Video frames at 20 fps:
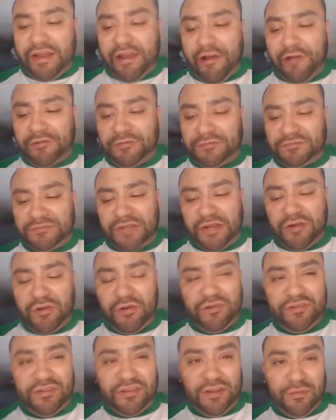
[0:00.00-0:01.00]
Now, I
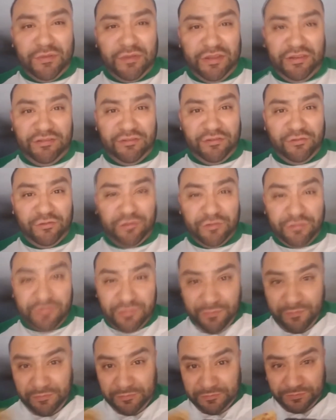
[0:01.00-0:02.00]
know there's a couple of these users